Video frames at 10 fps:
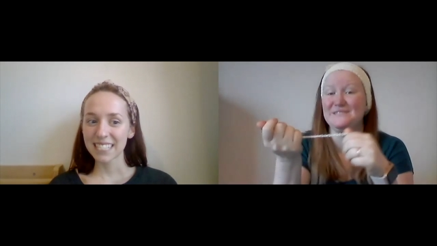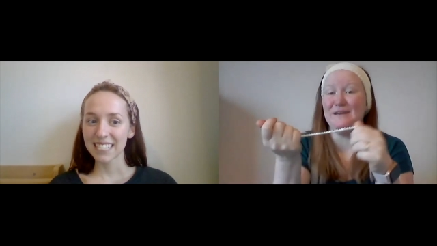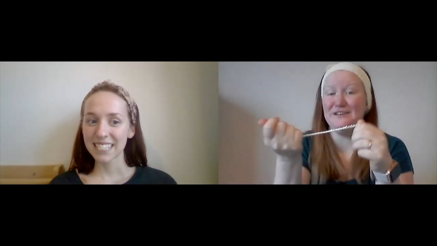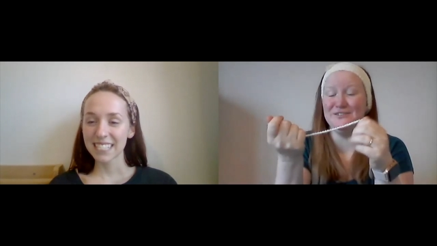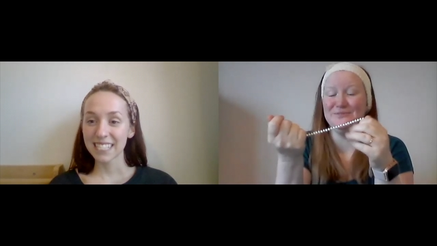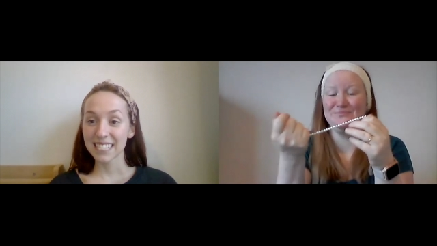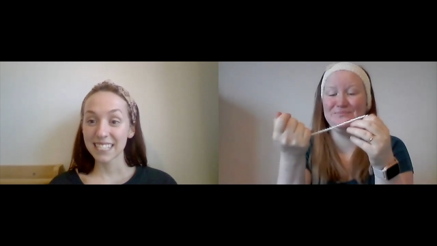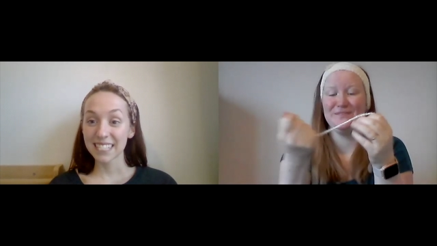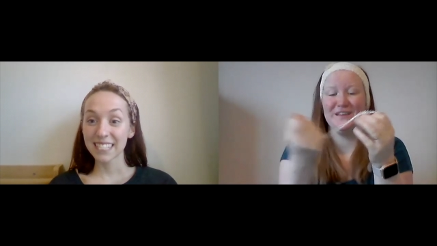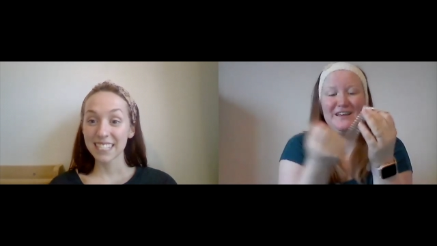Speaker 1: special.
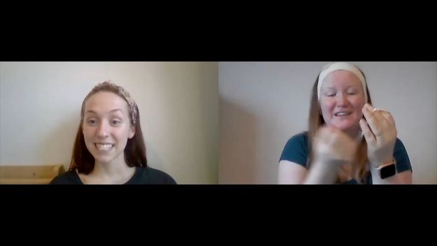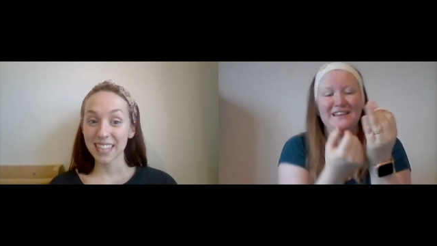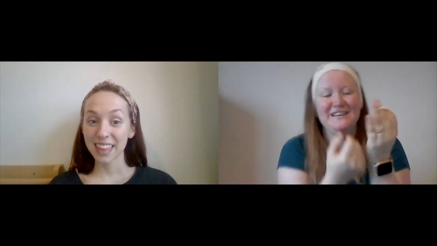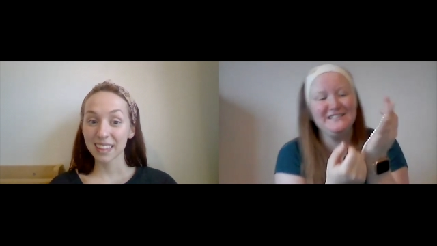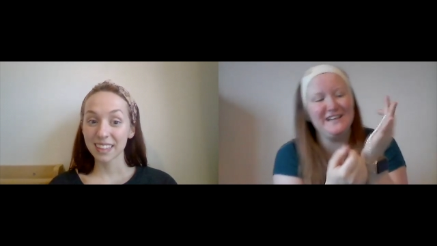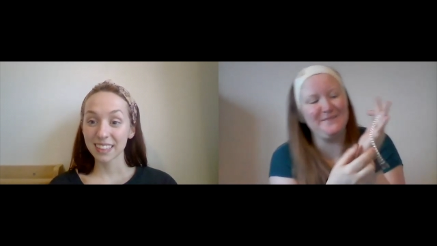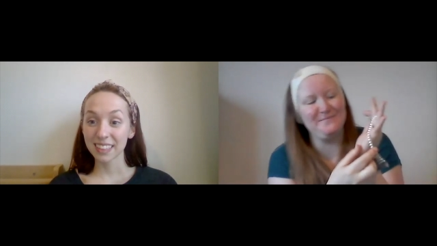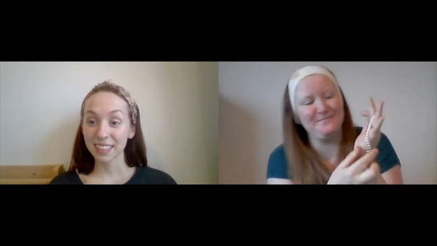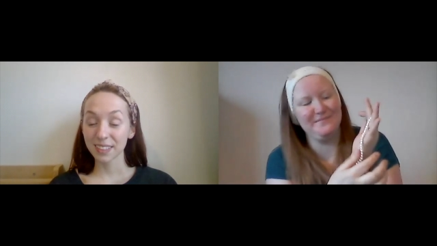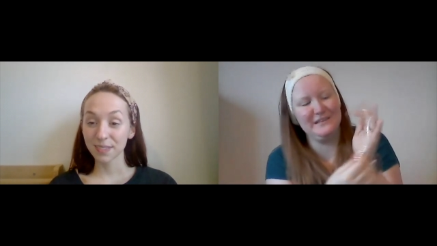These
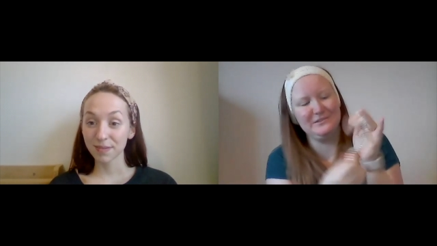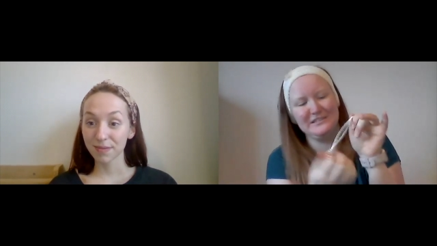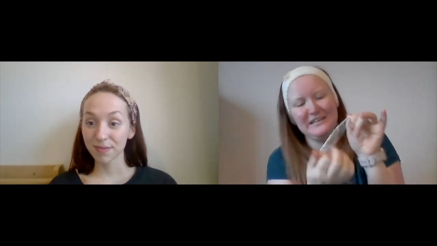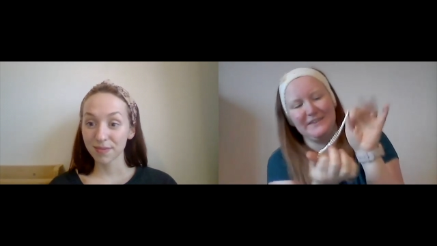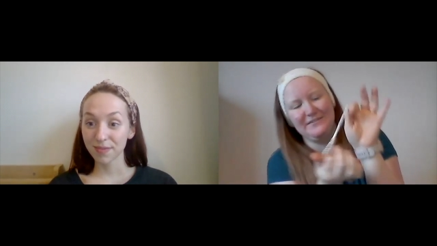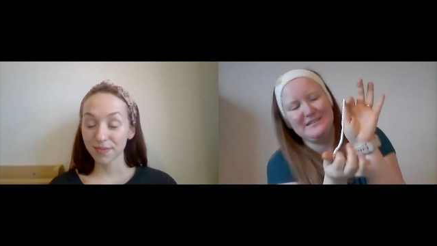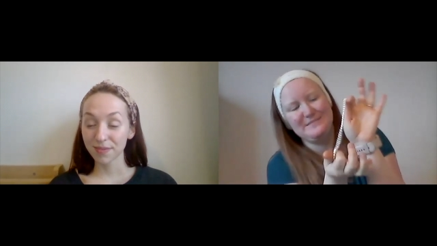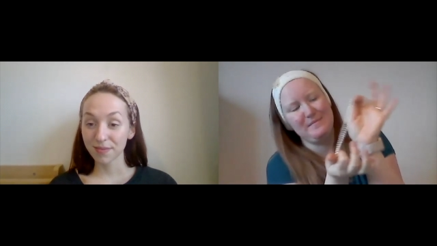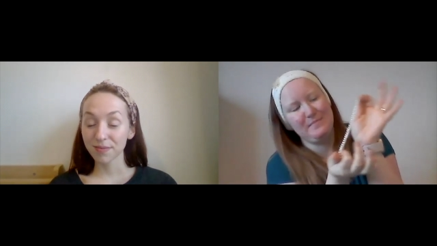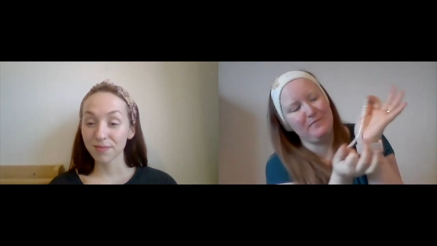um these are actually given to
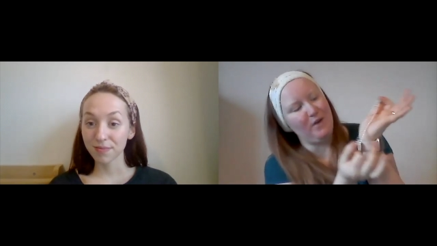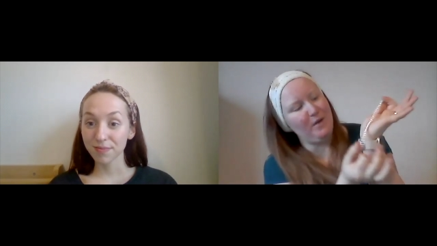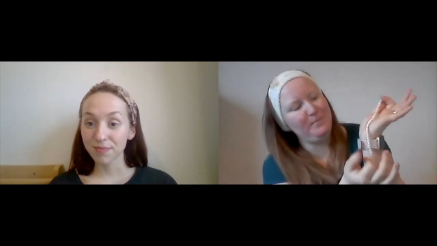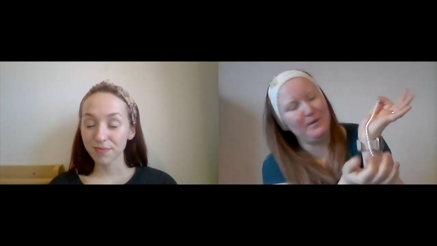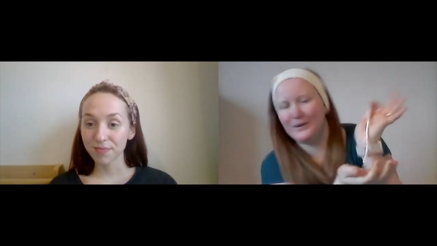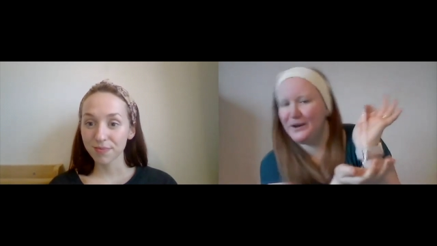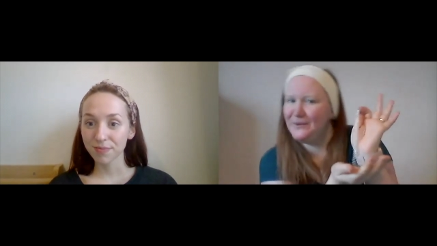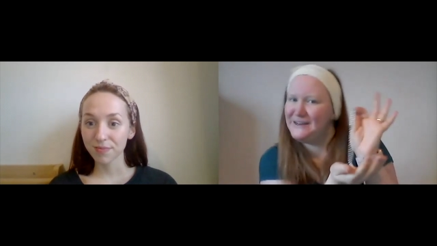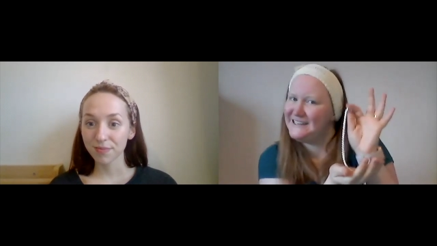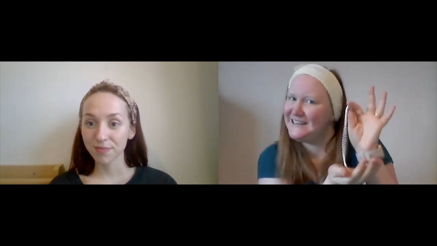me by Rob on our
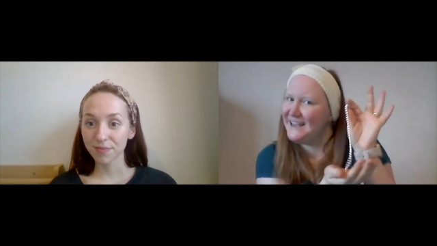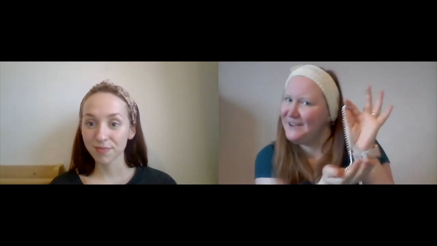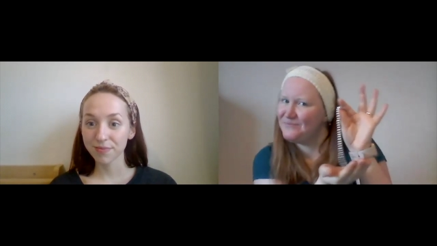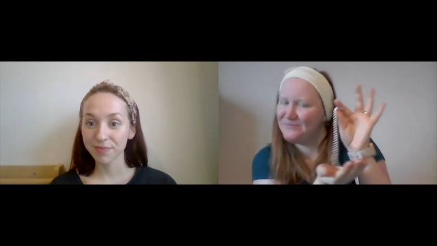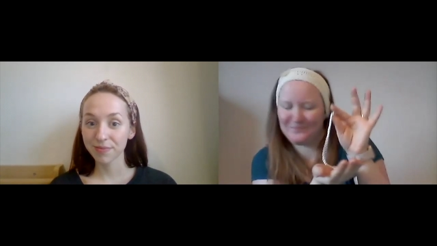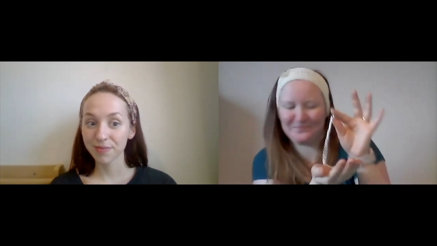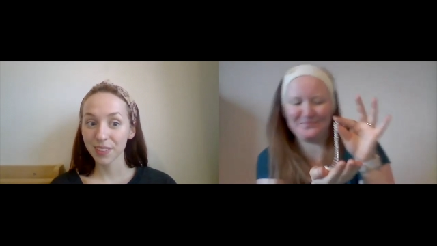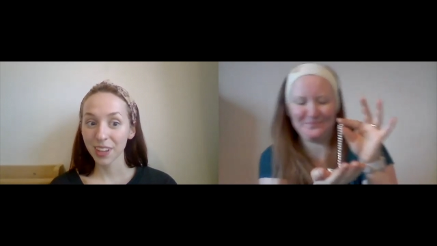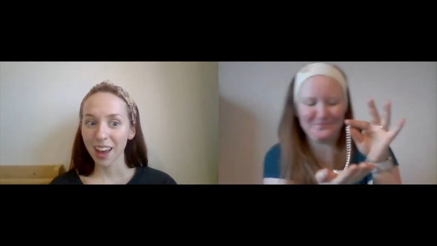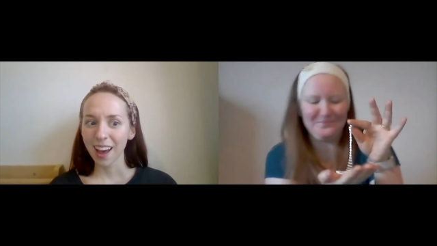wedding day.
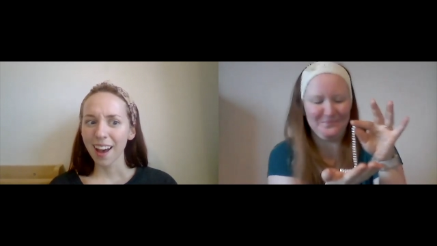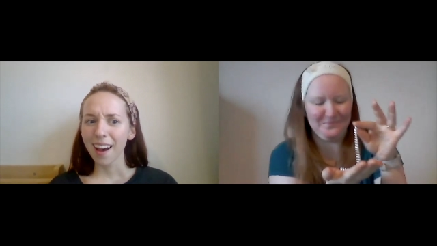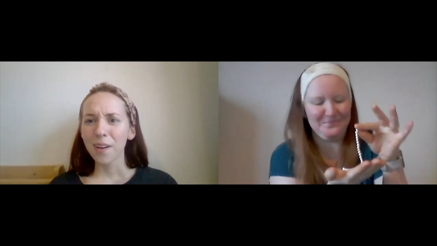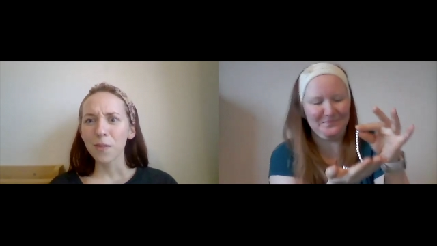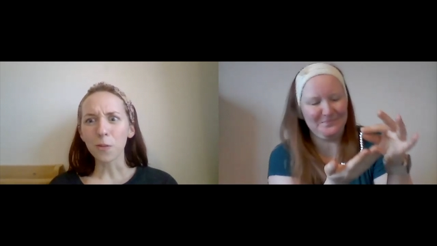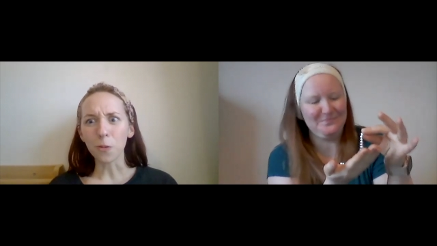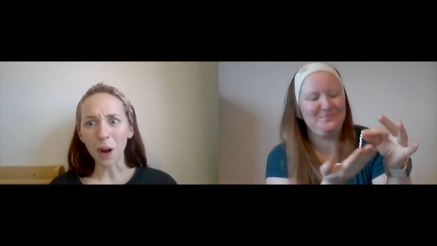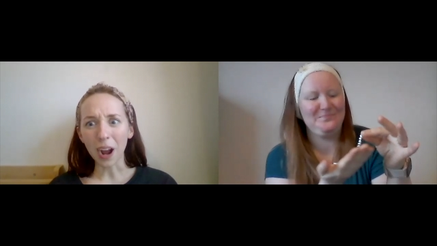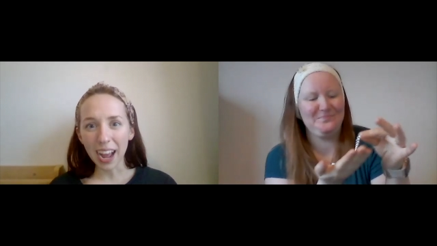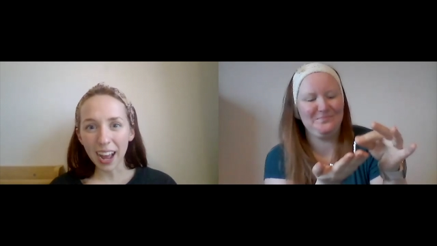
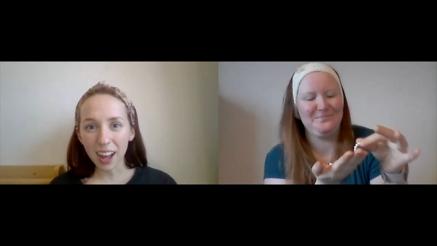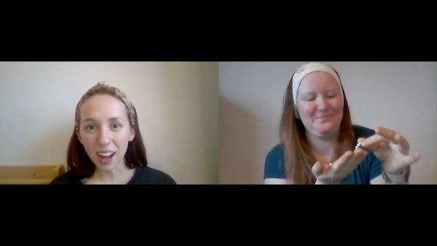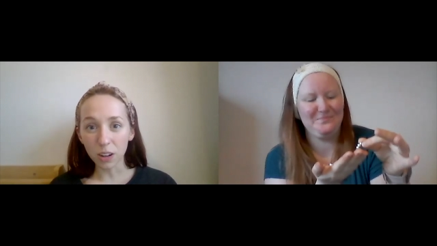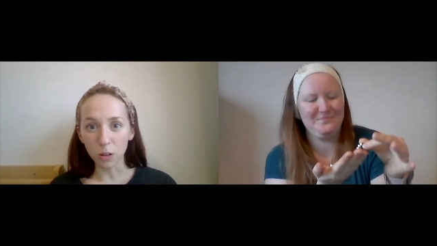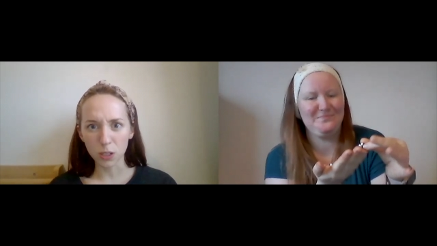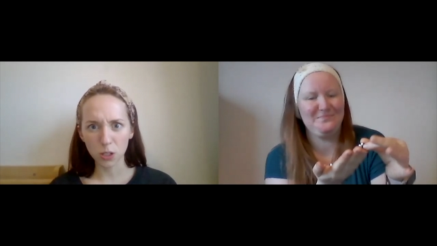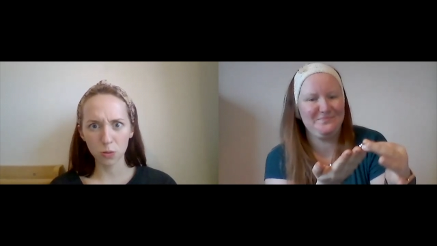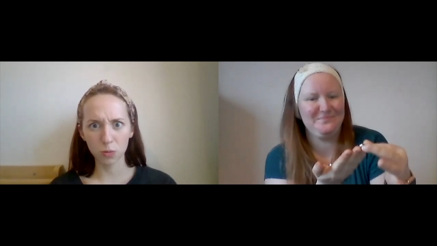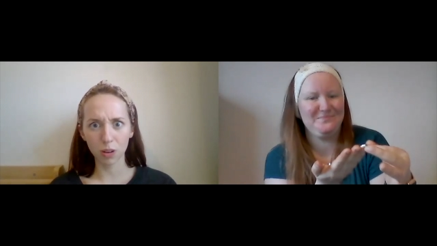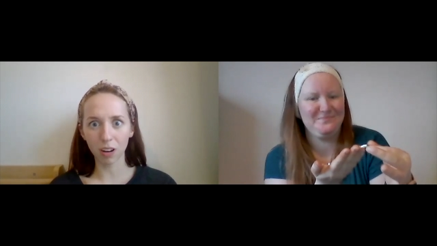
Speaker 2: Wow. So
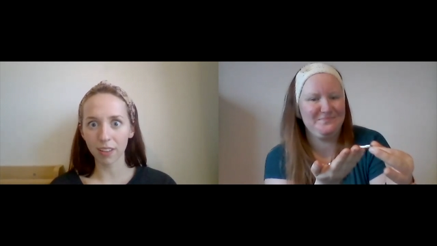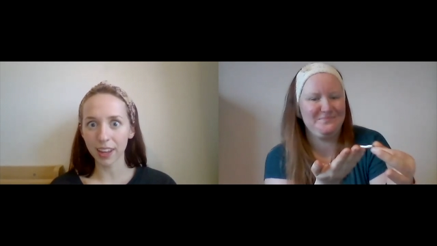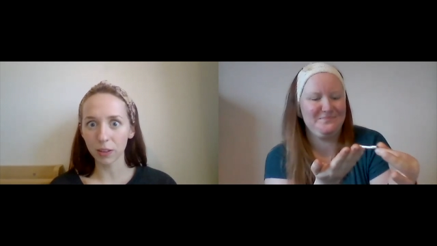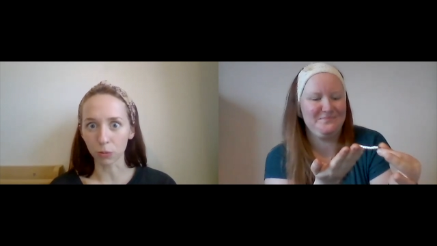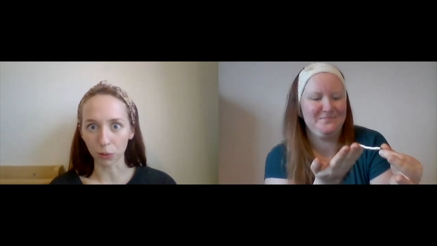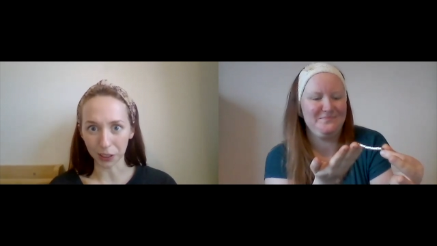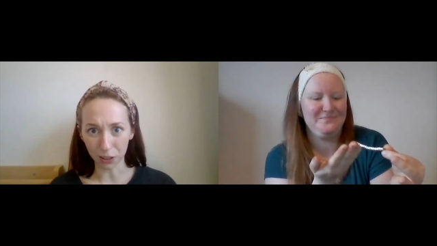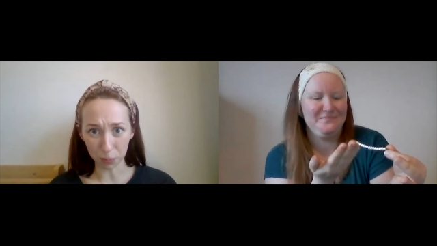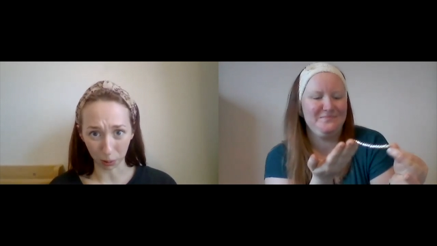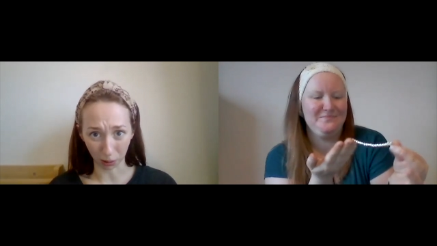are they real
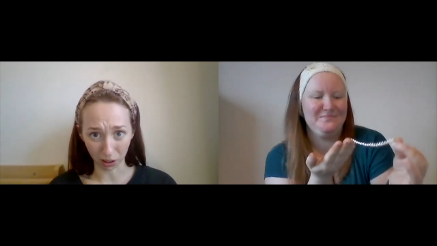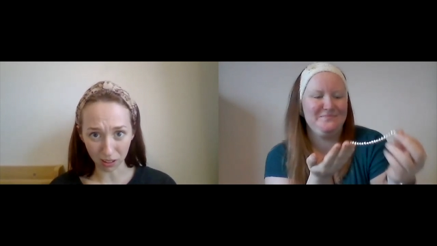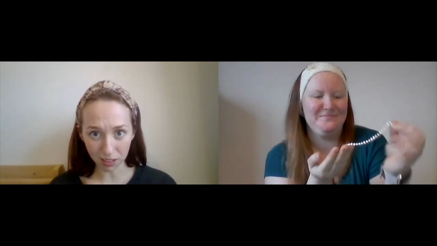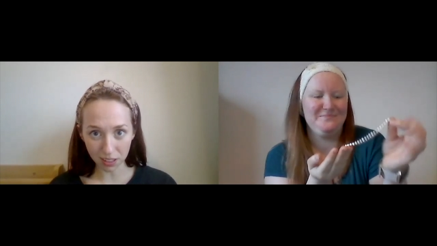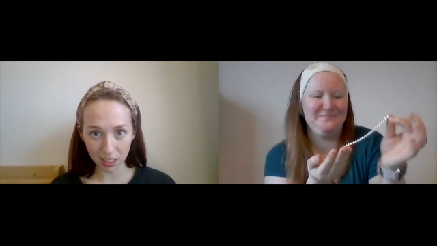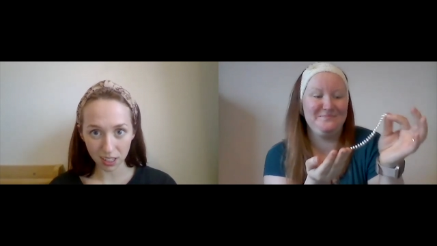pearls?